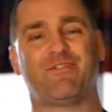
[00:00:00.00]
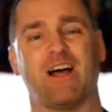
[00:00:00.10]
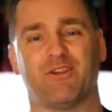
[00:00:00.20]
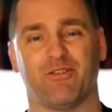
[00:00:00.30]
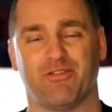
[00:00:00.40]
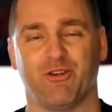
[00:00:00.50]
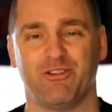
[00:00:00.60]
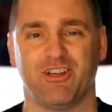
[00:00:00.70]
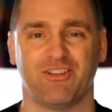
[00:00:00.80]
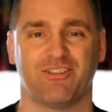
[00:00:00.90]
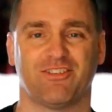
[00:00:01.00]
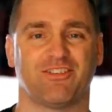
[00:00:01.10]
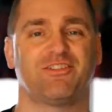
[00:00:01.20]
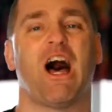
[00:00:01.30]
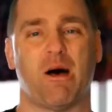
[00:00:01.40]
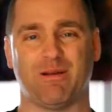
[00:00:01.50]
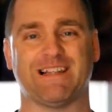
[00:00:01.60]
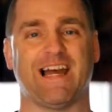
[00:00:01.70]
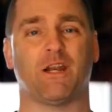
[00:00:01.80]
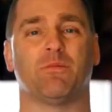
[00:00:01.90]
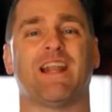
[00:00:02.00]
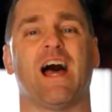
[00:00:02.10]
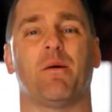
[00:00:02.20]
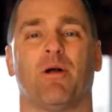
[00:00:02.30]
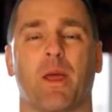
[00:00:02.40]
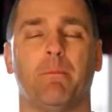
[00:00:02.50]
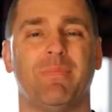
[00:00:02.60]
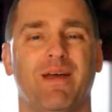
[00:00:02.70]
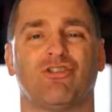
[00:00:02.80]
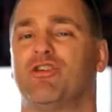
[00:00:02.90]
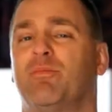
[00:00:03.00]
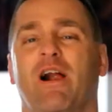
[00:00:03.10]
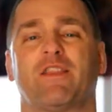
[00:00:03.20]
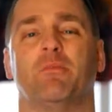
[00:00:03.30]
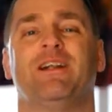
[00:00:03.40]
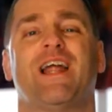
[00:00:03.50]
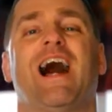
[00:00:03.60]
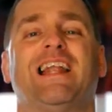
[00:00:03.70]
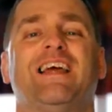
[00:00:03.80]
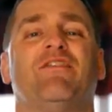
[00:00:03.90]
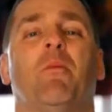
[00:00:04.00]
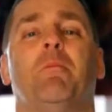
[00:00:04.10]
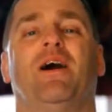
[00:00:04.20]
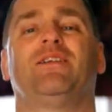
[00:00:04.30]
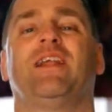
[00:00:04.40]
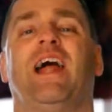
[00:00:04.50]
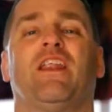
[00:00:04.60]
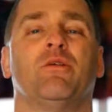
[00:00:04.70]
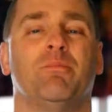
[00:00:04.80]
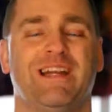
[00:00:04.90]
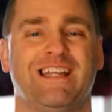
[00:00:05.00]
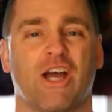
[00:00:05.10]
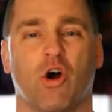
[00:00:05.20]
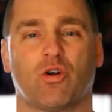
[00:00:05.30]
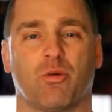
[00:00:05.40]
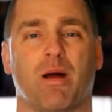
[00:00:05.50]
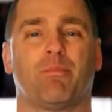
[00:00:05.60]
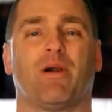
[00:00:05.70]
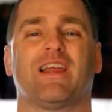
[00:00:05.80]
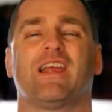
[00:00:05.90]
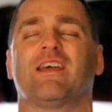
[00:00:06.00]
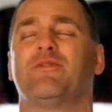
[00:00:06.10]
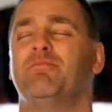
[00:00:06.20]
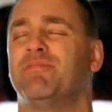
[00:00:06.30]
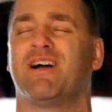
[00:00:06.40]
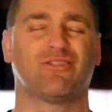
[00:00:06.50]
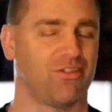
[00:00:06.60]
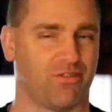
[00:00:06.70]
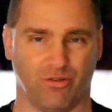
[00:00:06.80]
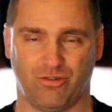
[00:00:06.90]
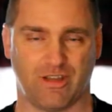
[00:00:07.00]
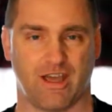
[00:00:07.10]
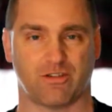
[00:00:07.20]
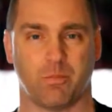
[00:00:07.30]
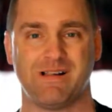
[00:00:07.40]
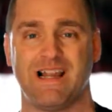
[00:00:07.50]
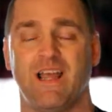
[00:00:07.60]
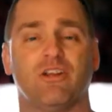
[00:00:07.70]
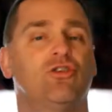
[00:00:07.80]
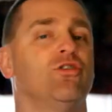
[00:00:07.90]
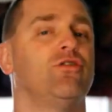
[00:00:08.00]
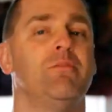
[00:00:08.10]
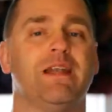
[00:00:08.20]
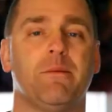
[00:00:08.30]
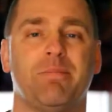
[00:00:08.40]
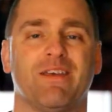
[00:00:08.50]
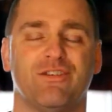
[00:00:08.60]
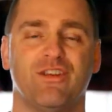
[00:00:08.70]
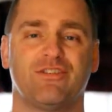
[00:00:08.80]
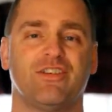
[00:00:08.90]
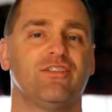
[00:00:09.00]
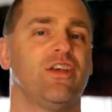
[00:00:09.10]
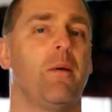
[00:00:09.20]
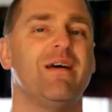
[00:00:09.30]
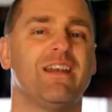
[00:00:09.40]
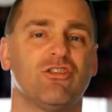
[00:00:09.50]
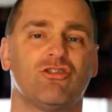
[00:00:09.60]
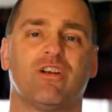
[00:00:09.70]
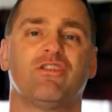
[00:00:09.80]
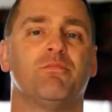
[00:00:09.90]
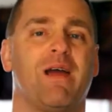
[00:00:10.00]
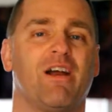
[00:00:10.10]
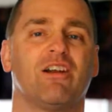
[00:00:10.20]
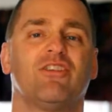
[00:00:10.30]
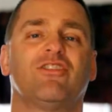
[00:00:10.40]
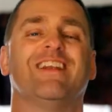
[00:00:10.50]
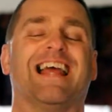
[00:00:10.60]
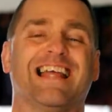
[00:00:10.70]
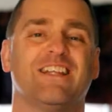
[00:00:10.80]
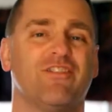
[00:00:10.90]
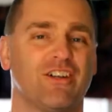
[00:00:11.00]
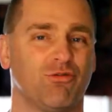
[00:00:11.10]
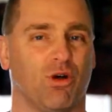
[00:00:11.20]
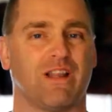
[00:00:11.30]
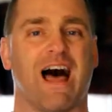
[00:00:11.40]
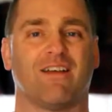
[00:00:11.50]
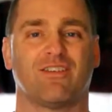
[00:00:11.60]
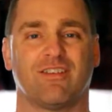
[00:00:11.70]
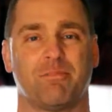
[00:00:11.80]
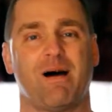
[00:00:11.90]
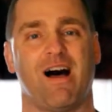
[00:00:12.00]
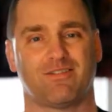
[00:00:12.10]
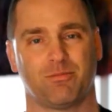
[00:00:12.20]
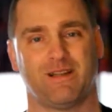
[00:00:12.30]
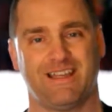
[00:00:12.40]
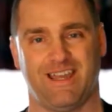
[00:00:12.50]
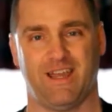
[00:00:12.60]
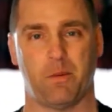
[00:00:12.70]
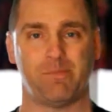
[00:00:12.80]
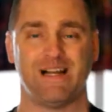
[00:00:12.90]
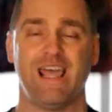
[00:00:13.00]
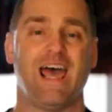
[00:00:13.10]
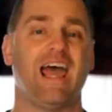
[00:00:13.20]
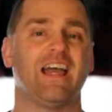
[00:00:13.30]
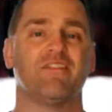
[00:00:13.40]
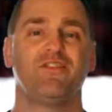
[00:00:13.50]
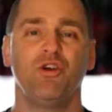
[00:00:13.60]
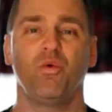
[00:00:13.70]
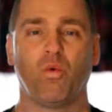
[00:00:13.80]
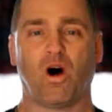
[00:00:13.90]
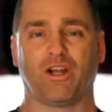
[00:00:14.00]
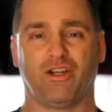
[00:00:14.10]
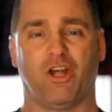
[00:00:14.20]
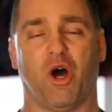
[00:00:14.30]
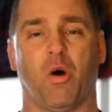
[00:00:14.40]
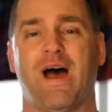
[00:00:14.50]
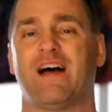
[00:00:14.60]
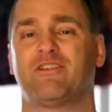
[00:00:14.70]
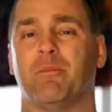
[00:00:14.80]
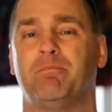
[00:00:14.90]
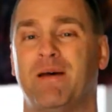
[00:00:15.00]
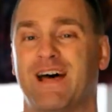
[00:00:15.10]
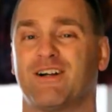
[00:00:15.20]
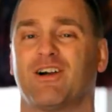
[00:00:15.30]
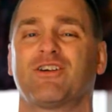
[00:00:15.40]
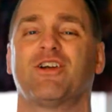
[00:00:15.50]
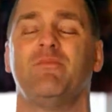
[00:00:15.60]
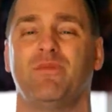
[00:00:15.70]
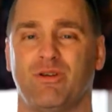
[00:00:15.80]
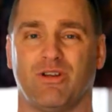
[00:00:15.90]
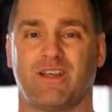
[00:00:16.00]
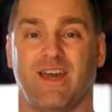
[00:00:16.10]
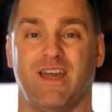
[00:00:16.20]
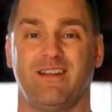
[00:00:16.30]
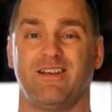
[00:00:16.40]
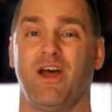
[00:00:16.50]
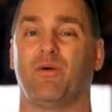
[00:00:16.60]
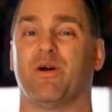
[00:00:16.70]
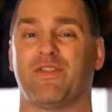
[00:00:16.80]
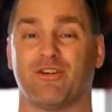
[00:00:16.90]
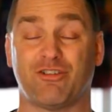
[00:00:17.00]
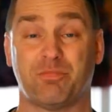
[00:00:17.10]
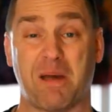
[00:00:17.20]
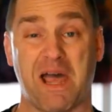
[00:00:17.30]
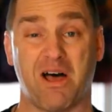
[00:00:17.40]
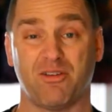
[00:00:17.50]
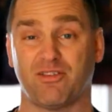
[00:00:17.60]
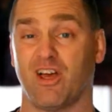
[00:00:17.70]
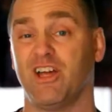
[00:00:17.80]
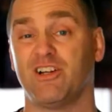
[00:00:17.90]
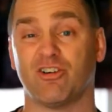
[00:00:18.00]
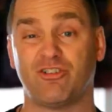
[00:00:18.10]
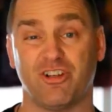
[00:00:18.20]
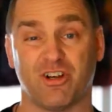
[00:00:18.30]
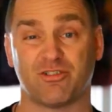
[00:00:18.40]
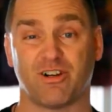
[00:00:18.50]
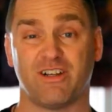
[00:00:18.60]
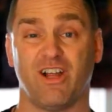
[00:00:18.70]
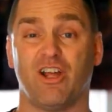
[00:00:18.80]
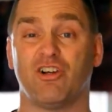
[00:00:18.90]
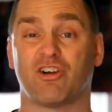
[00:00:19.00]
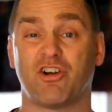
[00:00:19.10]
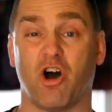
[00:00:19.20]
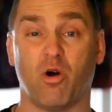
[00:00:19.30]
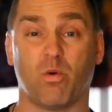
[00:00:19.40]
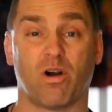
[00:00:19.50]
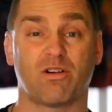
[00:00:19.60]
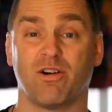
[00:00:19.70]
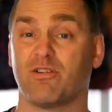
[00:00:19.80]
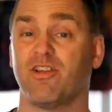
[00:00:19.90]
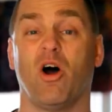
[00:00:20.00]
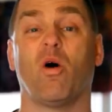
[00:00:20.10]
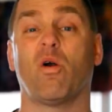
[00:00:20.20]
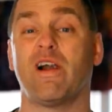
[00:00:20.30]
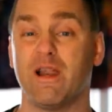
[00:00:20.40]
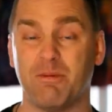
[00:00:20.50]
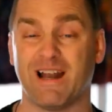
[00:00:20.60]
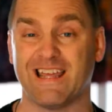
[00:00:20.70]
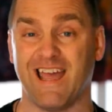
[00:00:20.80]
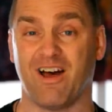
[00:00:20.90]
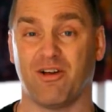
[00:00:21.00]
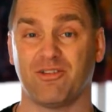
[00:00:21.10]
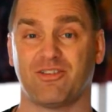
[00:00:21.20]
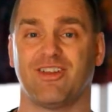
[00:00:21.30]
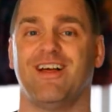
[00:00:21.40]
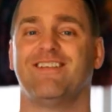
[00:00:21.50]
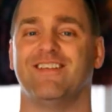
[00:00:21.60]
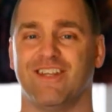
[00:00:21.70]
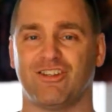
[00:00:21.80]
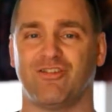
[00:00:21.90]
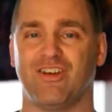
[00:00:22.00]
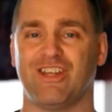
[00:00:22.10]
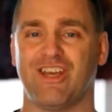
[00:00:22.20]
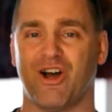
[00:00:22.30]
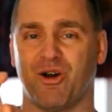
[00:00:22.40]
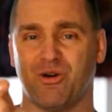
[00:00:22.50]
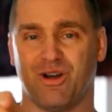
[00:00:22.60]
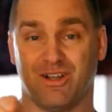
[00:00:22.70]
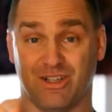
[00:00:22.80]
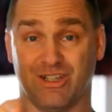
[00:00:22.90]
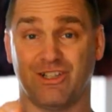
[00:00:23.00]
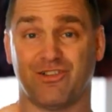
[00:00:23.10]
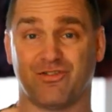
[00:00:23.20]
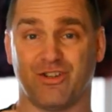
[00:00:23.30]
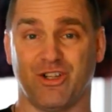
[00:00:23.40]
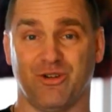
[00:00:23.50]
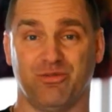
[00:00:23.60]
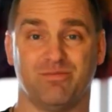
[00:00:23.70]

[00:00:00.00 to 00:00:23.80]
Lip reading: fellow enthusiasts, this is Tommy Lanham, and I am on a mission to break the monotony of the mundane and the mediocre by bringing as much enthusiasm to as many businesses, ministries, marriages, and individual lives as I possibly can. Hey, if you want to know how to better communicate with your spouse, your children, your co-workers, or anybody else, then this video is for you.